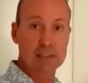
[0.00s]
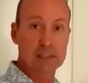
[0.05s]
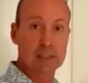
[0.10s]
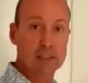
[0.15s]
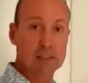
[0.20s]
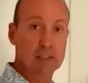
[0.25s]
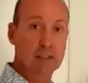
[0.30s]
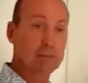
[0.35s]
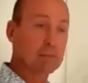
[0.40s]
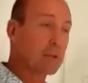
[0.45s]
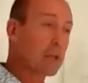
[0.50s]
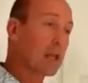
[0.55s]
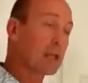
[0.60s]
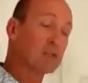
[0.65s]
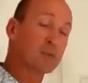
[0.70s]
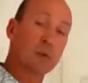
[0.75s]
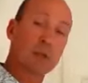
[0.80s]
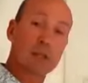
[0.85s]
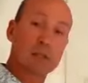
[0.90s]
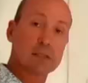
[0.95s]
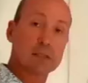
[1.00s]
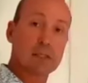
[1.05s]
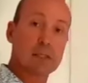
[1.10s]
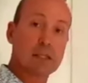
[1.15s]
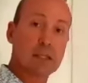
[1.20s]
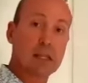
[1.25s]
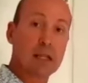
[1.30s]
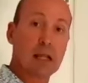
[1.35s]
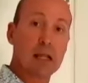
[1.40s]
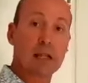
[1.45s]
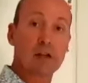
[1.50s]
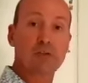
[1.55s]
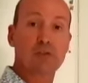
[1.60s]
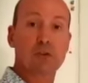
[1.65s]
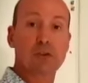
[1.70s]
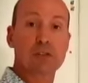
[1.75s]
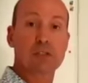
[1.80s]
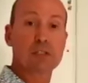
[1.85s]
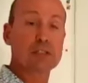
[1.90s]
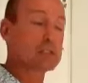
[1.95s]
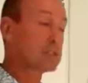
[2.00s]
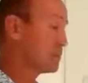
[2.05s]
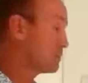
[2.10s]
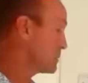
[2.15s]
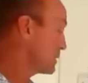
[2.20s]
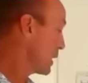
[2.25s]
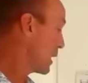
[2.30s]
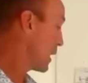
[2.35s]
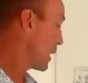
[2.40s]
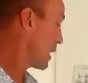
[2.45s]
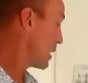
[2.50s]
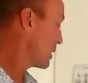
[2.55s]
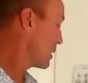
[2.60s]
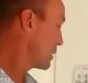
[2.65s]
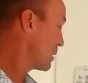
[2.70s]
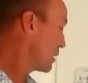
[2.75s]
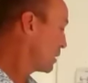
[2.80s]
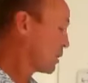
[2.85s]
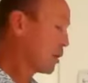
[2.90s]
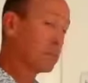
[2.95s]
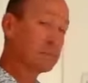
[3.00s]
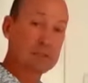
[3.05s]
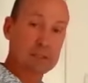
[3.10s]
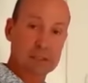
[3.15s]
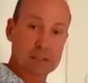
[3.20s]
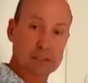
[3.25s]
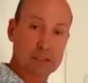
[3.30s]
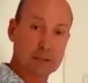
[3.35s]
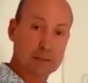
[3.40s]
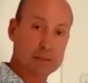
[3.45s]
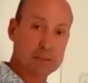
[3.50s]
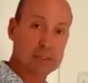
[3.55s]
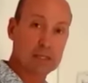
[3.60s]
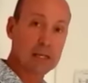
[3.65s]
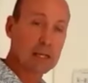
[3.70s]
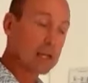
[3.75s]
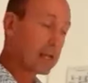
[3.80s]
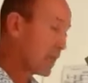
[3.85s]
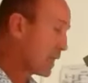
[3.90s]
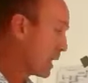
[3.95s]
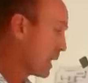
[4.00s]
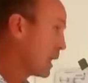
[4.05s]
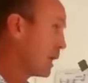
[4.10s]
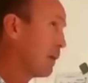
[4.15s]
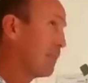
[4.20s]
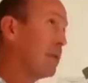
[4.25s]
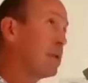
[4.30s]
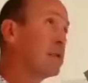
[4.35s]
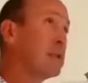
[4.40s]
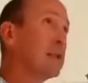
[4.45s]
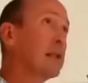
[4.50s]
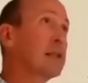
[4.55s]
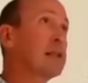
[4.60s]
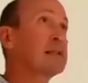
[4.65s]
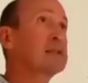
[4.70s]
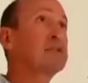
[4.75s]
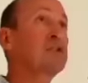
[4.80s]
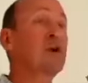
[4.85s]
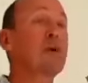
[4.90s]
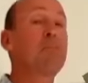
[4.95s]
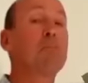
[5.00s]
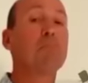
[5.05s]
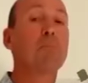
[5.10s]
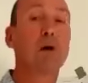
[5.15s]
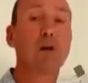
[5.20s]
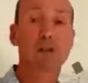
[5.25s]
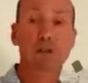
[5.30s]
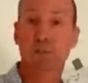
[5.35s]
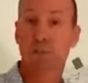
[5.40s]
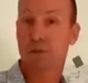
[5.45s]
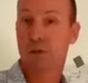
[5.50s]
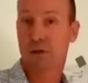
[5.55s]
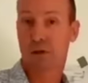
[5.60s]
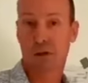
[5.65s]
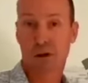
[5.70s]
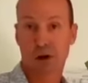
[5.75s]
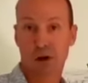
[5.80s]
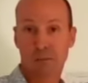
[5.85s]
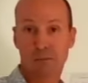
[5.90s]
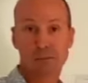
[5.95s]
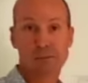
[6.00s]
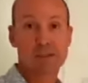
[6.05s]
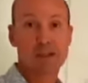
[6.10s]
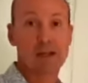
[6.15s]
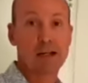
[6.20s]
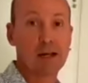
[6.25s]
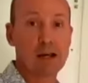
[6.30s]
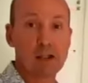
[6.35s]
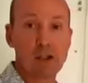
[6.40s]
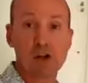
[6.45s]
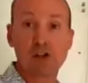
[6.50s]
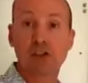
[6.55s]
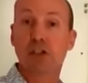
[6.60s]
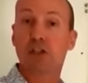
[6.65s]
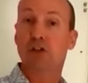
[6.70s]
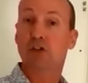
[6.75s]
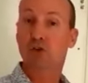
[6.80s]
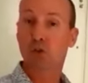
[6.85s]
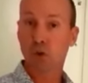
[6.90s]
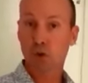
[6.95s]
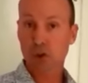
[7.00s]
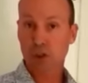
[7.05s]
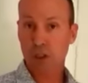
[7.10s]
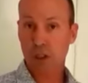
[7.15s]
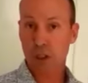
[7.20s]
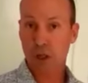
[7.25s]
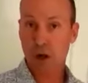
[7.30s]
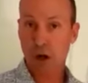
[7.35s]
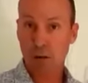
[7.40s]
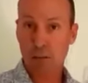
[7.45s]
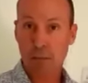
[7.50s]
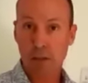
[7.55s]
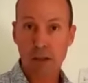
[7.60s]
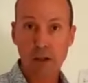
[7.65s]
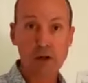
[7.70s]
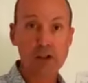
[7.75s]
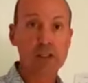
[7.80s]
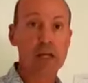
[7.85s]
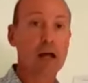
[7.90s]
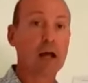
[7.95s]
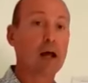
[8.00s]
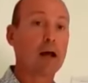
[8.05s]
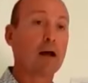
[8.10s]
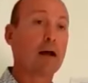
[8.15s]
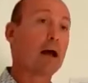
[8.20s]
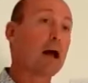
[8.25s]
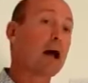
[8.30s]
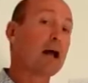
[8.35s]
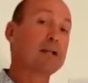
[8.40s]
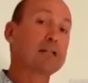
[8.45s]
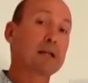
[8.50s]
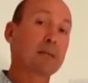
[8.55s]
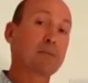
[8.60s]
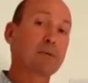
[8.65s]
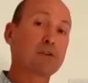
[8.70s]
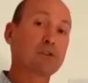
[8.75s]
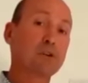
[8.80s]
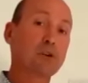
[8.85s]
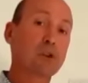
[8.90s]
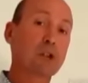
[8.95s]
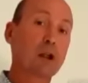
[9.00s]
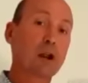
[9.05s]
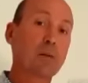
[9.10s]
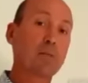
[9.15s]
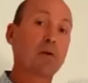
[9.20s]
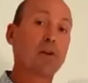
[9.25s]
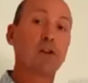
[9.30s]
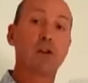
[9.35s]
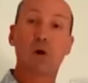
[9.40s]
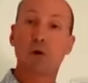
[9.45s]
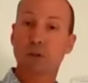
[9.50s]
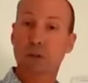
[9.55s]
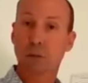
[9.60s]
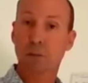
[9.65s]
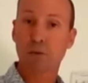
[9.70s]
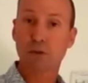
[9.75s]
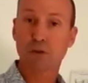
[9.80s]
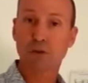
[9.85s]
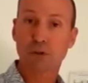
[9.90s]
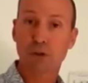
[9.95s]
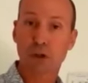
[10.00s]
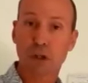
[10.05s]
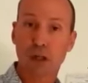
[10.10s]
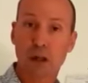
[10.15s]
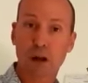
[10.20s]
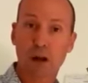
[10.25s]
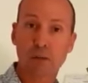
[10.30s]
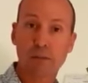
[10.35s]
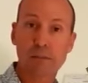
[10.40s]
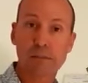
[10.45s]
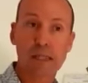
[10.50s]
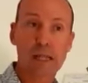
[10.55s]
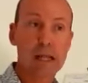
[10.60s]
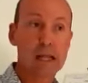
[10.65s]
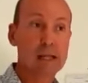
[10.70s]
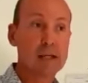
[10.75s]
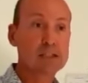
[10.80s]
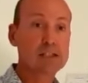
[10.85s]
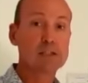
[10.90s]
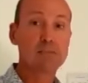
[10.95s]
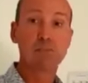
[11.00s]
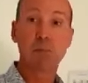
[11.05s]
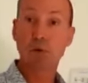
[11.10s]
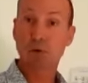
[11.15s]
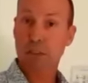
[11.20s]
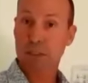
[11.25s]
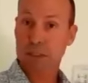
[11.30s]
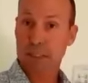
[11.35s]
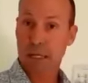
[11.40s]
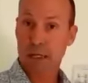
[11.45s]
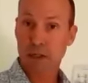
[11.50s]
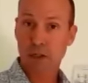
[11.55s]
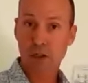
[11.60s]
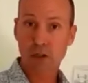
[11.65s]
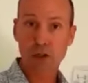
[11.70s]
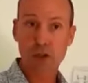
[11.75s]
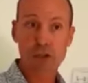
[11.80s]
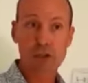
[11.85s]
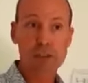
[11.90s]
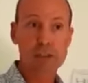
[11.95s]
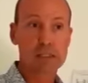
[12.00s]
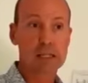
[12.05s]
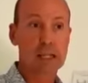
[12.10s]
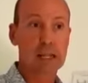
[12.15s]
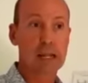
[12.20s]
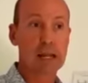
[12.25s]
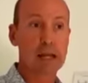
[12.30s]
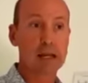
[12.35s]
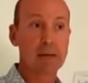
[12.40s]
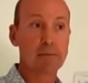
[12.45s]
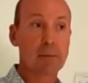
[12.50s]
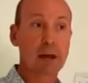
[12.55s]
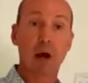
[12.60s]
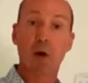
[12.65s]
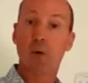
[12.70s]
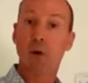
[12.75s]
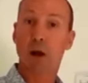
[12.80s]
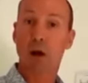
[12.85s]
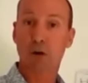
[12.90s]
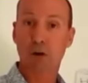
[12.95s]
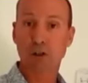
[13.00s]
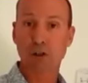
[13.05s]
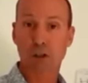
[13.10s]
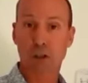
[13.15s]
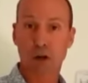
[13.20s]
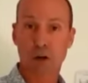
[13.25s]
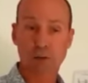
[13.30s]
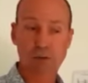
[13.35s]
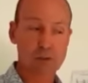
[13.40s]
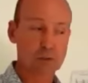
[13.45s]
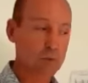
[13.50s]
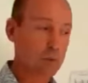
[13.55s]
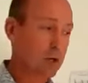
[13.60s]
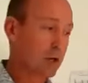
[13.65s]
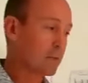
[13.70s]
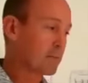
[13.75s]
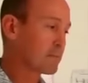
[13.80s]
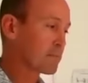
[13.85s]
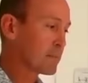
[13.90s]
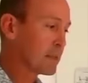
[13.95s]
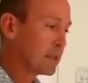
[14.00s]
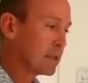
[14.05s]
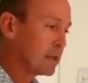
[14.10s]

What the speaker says: system, as well as the electrical systems and the alarm systems. In a building like this, there are multiple alarms. There's an intrusion alarm, there's a high temperature alarm, low temperature alarms, smoke detectors, and power outage alarms as well.